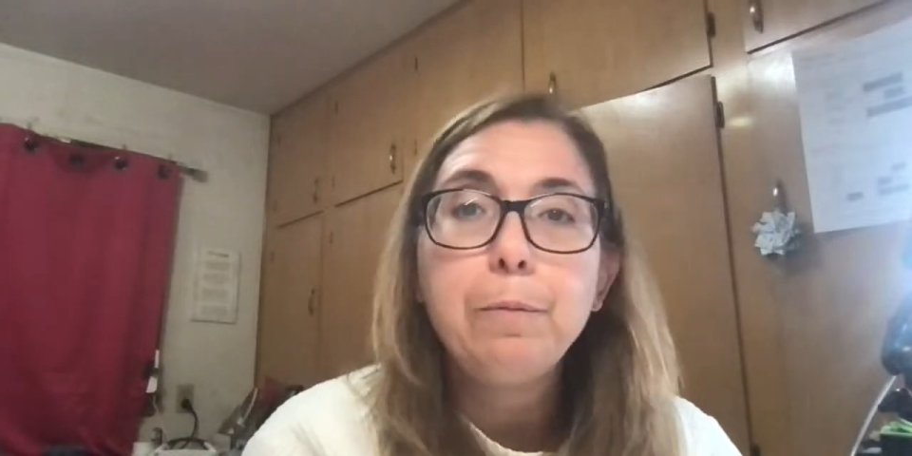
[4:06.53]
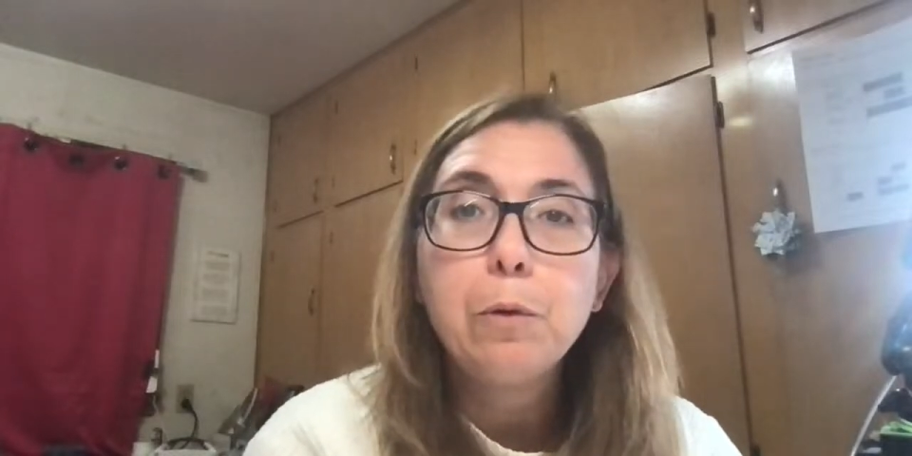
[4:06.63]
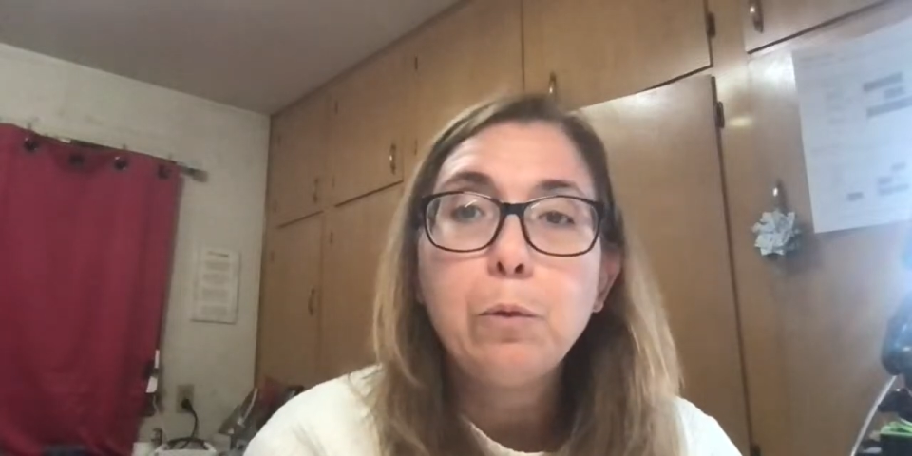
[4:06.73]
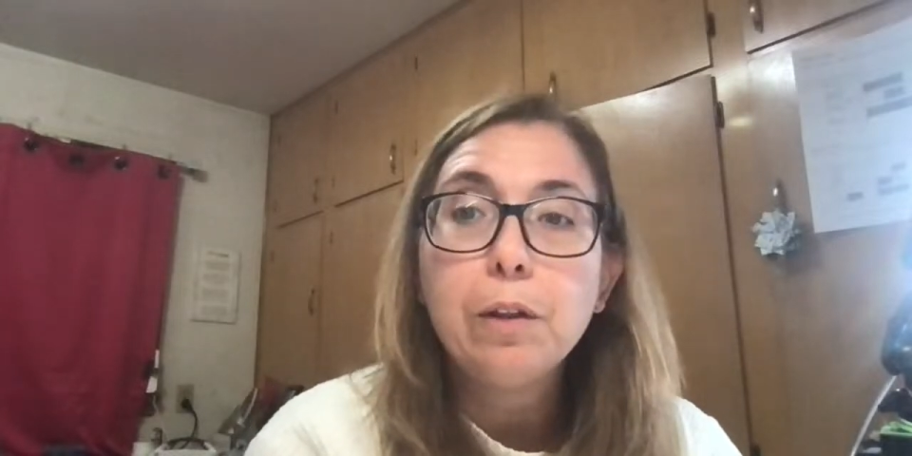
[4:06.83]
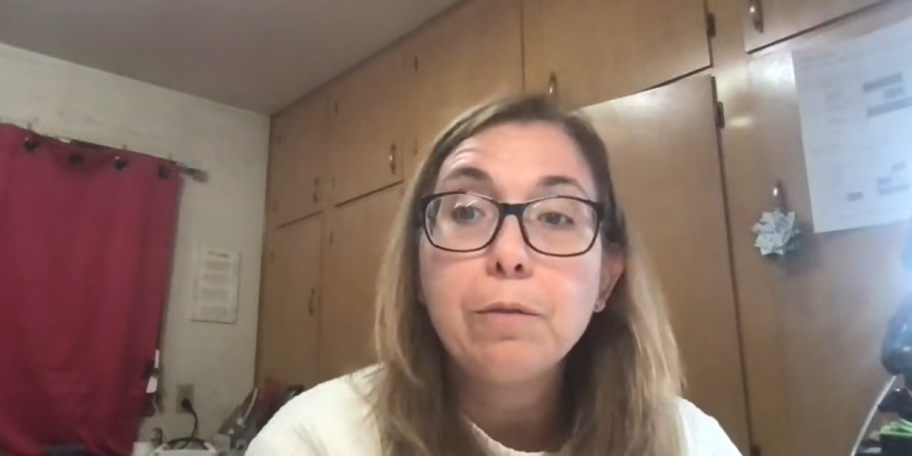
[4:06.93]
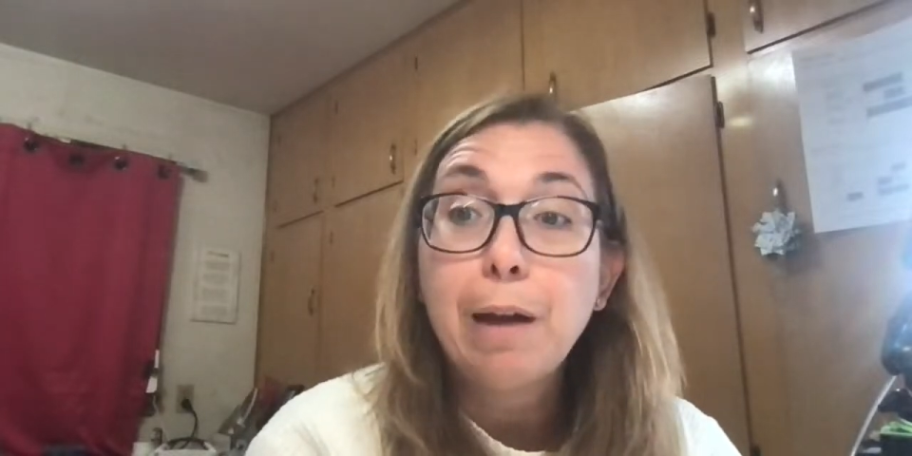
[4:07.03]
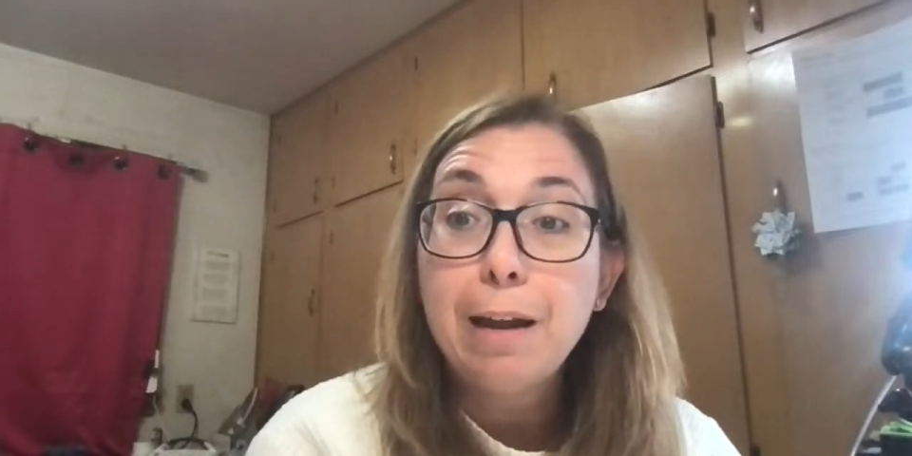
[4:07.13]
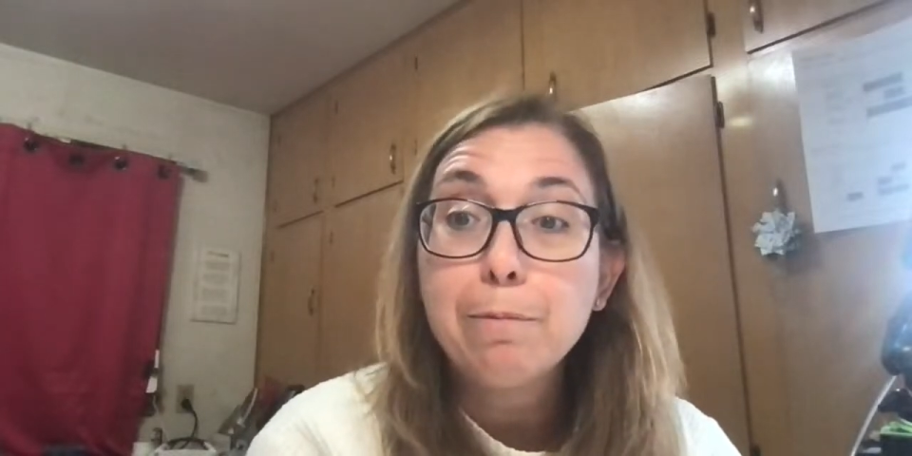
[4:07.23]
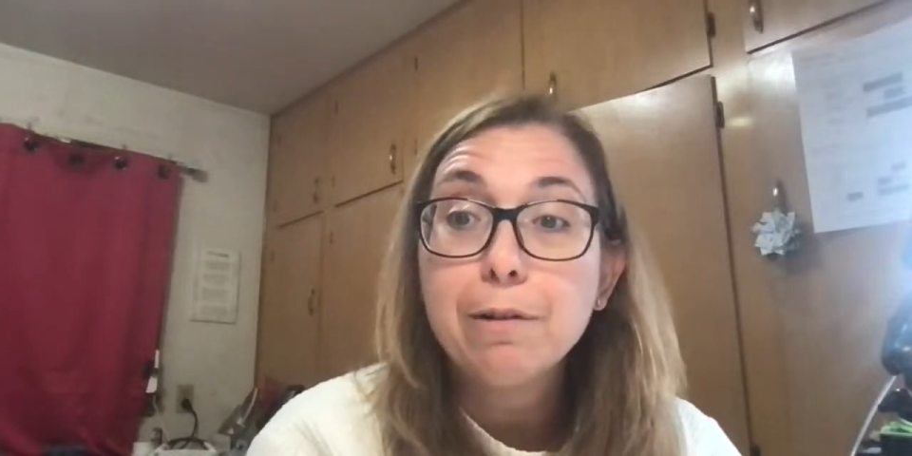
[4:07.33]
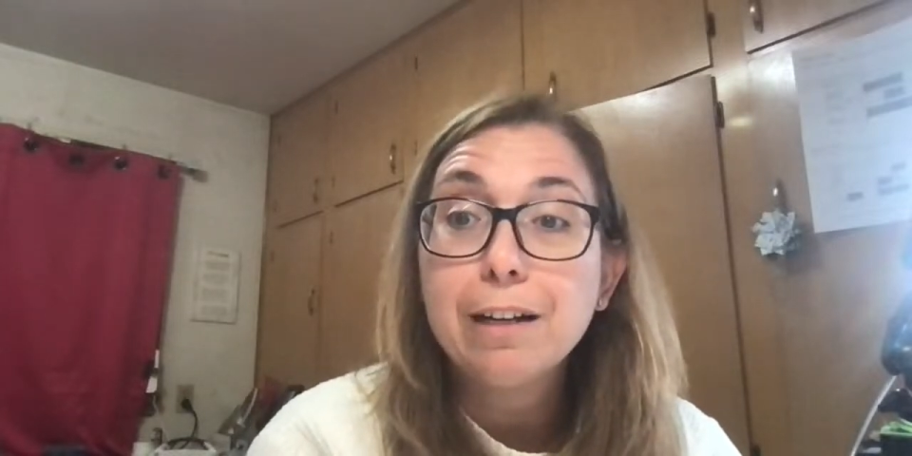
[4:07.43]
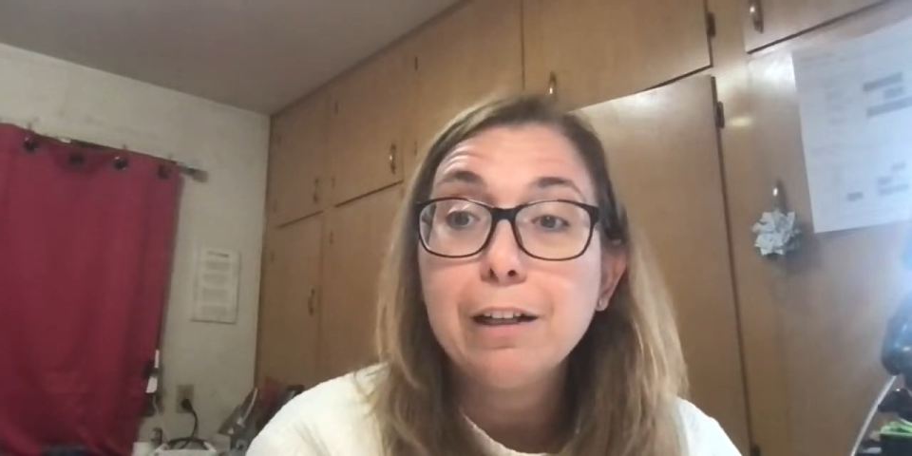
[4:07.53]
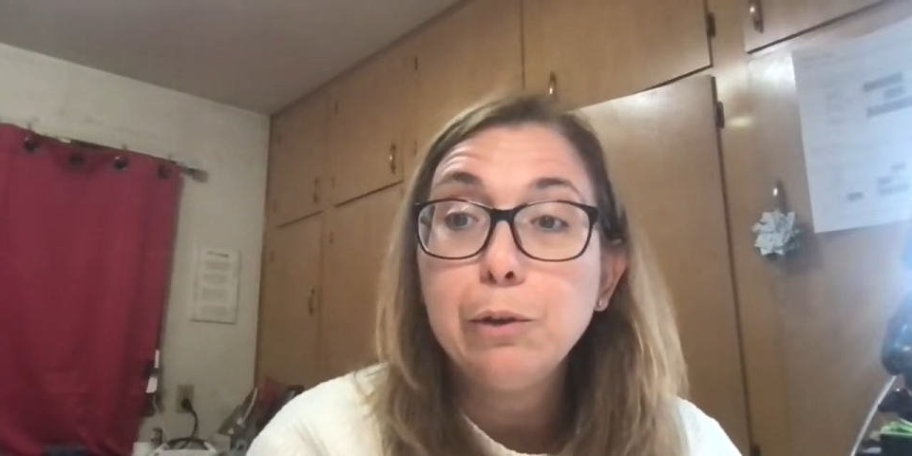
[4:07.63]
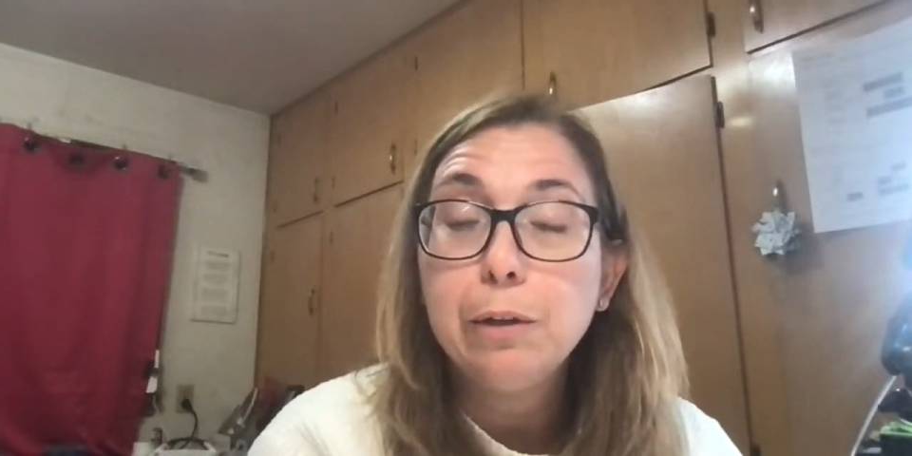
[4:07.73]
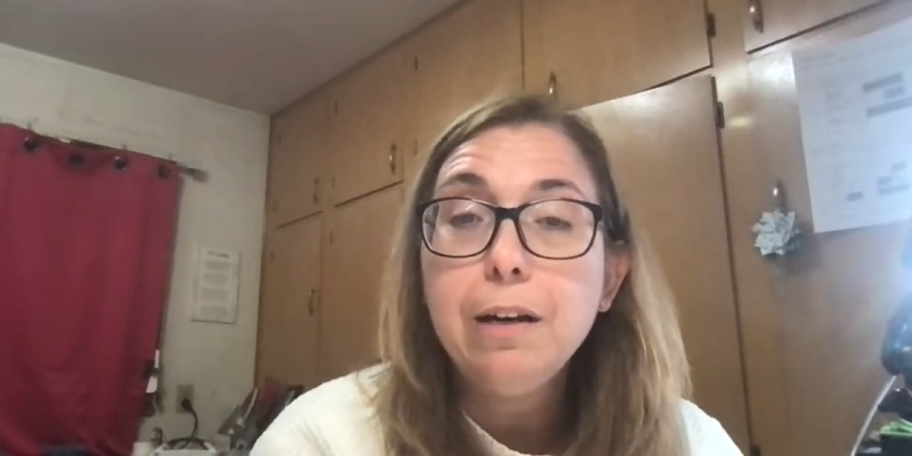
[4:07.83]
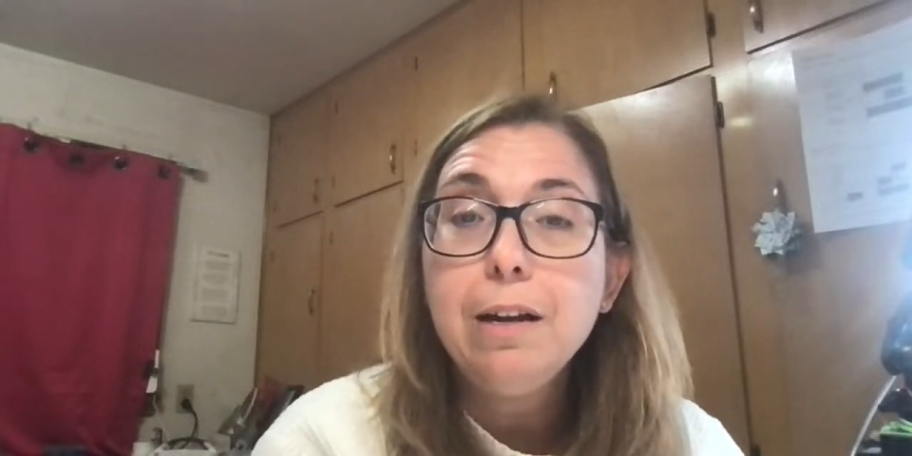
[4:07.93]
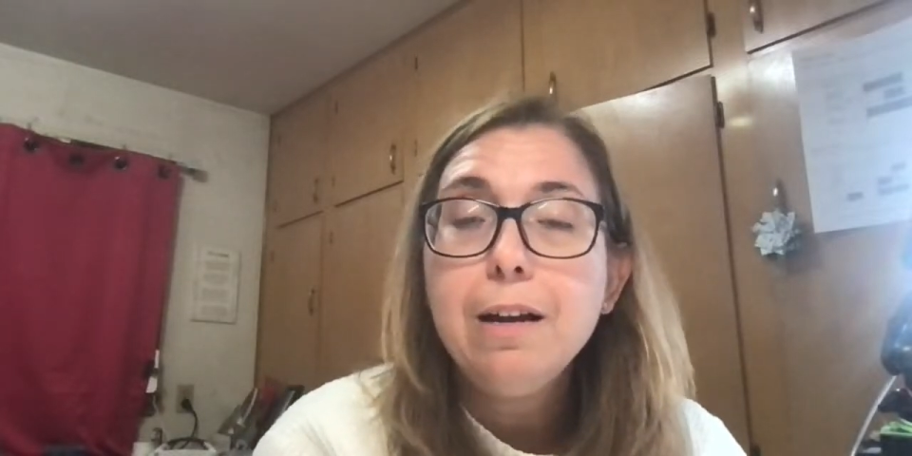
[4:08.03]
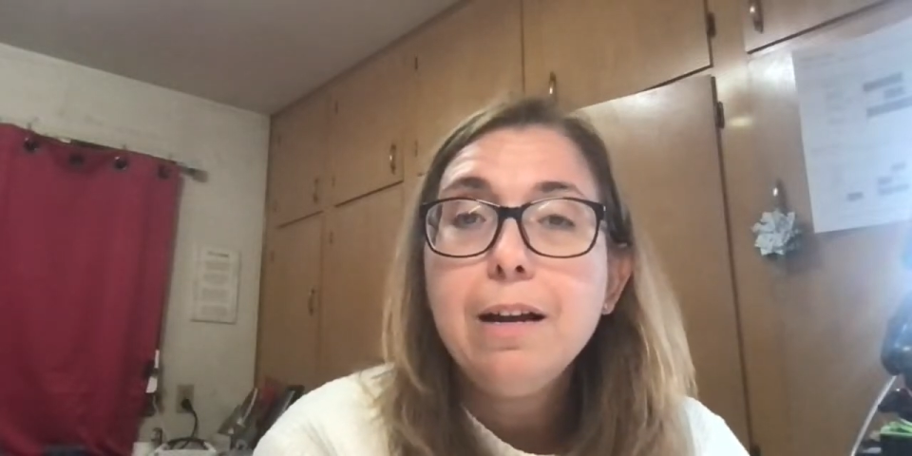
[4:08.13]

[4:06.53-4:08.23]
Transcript: with paper included,